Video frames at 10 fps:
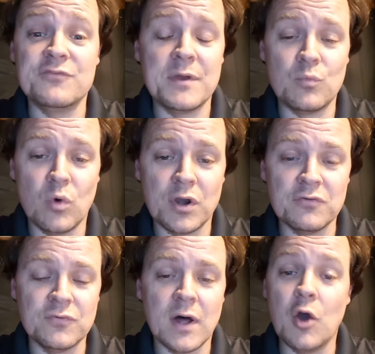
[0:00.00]
been
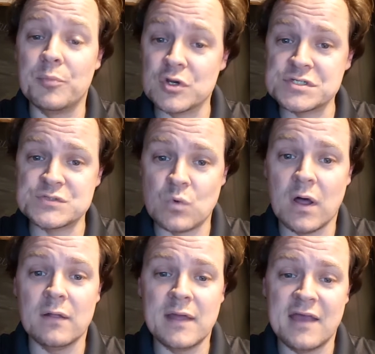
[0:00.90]
wonderful. I hope yours as
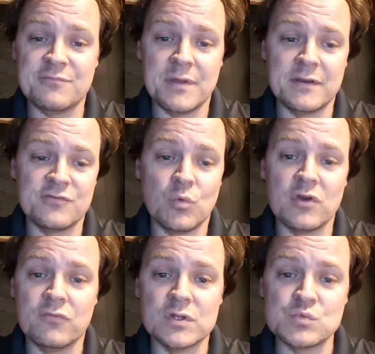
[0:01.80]
well has been as
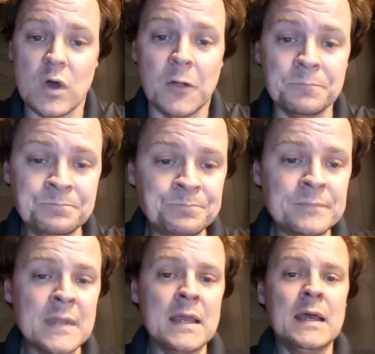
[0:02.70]
wonderful as well.
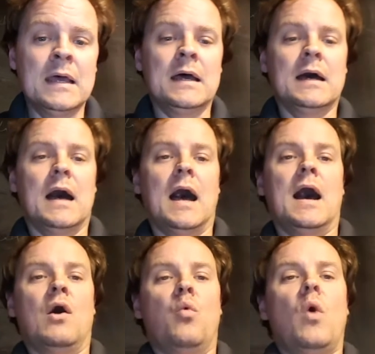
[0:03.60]

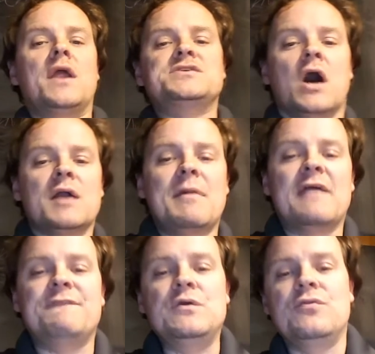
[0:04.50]
Want to talk about
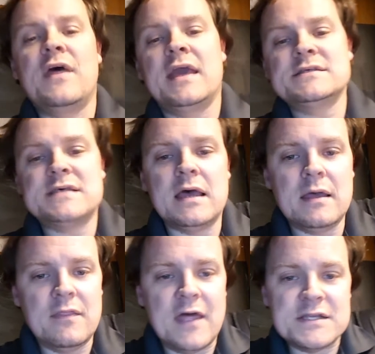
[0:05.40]
a few things
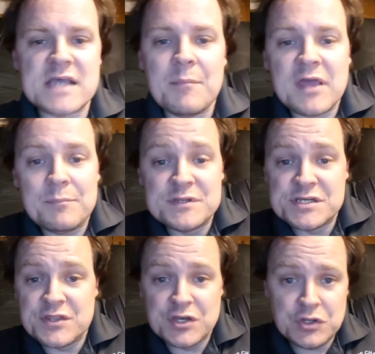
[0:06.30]
that is coming up
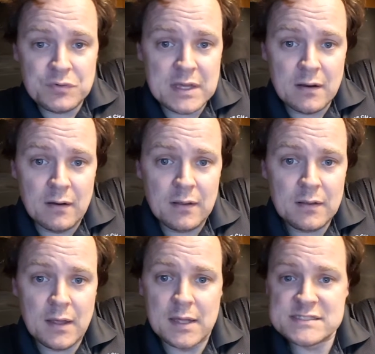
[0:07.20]
into the new year,
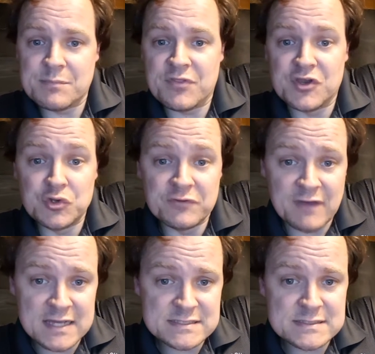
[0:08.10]
some of the new
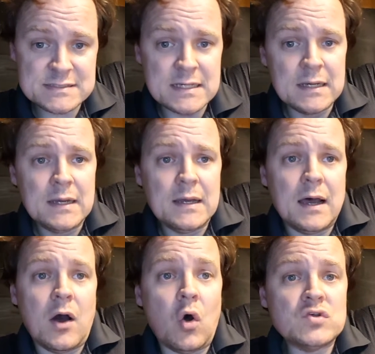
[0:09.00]
devices,
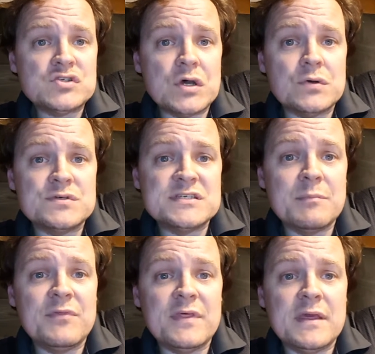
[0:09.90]
also
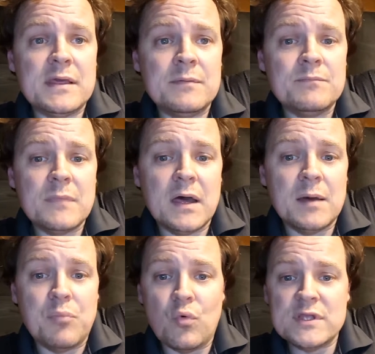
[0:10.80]
some of the
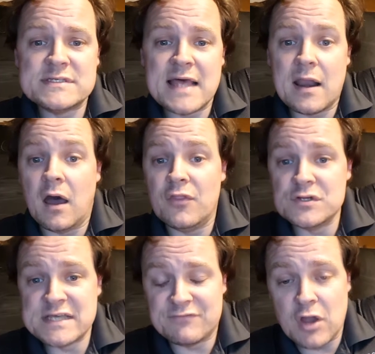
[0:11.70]
points that
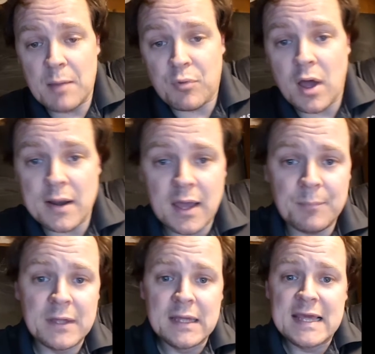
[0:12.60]
others have not brought
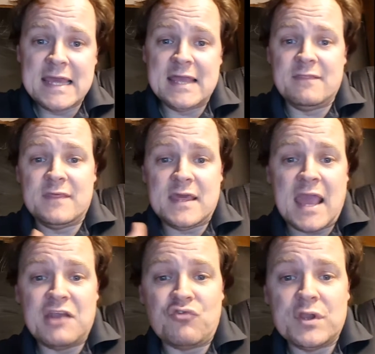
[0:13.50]
up in the
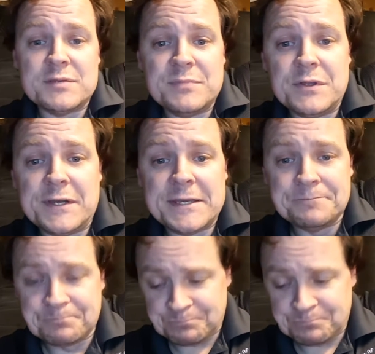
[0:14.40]
Android community,